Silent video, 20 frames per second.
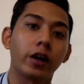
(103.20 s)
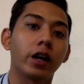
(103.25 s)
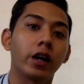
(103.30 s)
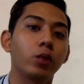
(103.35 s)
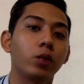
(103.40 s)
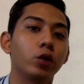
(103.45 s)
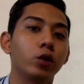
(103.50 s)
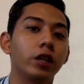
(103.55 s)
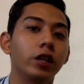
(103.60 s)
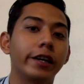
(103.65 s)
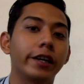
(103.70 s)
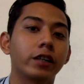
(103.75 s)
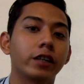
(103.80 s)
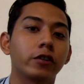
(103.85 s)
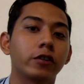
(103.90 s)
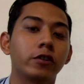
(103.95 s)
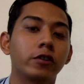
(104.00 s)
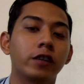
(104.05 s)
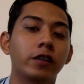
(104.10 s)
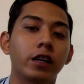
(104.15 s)
I would like
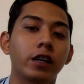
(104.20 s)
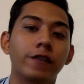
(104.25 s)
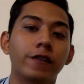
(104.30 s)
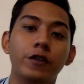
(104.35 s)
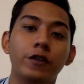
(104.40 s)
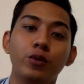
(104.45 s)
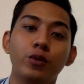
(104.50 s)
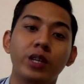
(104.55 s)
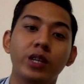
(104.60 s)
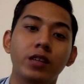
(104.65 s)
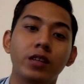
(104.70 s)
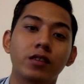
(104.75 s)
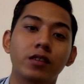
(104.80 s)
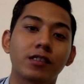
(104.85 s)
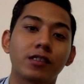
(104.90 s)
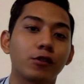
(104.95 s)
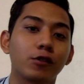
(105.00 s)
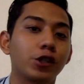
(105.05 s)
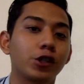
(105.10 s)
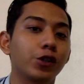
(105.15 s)
to take a few
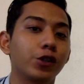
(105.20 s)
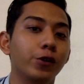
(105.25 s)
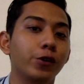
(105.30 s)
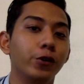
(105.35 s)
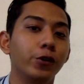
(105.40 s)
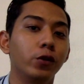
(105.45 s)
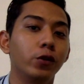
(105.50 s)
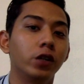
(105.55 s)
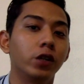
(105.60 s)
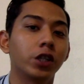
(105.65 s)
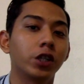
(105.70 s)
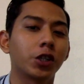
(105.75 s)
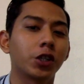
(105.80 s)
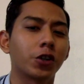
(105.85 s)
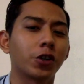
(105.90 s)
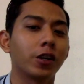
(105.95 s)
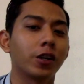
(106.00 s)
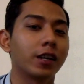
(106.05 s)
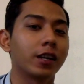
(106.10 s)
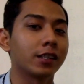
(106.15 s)
minutes to show you a
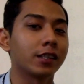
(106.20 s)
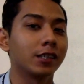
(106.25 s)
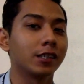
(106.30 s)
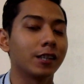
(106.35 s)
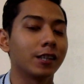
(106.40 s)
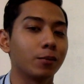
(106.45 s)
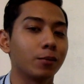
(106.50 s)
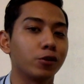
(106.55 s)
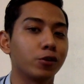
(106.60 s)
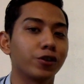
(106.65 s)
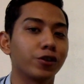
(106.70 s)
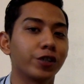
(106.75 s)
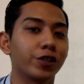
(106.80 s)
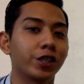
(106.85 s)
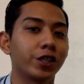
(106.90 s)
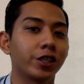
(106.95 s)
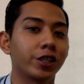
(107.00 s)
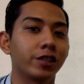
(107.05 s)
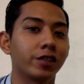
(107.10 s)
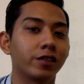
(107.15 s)
short lesson
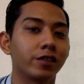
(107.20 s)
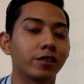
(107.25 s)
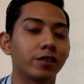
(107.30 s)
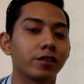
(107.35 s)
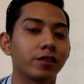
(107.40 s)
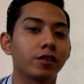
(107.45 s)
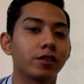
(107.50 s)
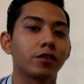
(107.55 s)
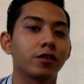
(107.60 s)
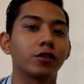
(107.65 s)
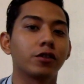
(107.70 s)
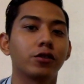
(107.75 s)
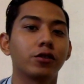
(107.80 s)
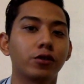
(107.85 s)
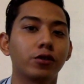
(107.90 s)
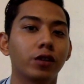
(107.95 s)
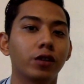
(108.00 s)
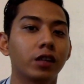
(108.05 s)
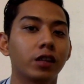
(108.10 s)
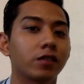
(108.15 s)
demonstration.
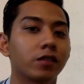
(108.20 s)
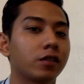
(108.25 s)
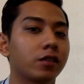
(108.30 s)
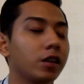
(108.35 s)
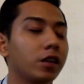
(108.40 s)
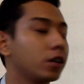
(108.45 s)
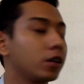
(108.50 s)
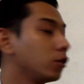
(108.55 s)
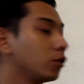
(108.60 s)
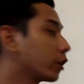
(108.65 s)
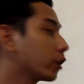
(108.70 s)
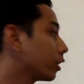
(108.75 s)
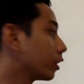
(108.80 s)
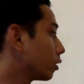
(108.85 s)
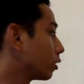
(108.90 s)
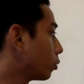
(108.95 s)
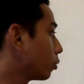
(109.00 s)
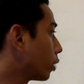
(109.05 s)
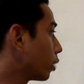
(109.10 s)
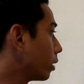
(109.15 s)
So let's take a look at
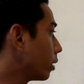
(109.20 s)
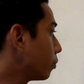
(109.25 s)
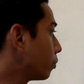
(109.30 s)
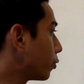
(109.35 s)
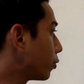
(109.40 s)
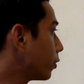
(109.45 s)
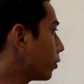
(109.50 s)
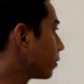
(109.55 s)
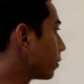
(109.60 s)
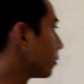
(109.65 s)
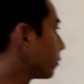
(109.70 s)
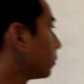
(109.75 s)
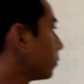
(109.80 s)
the whiteboard,